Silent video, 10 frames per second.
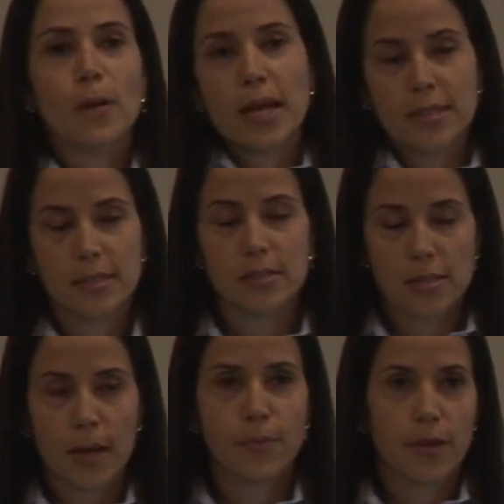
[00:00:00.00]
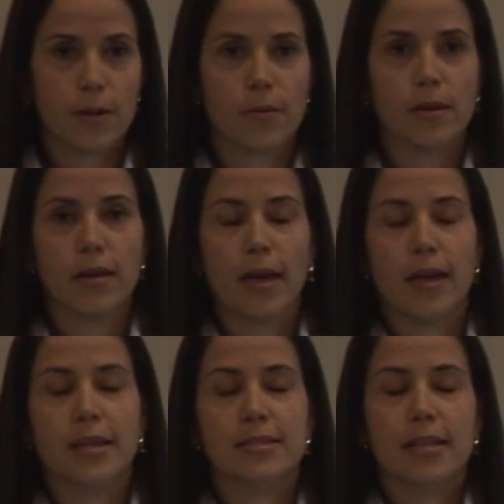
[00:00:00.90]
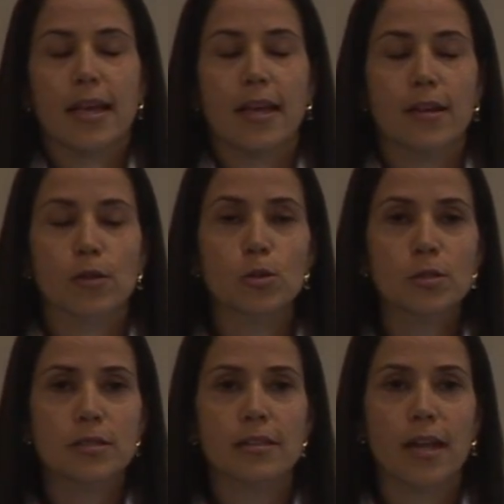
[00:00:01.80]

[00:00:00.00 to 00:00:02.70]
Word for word: but I did stop dairy, eggs, and gluten.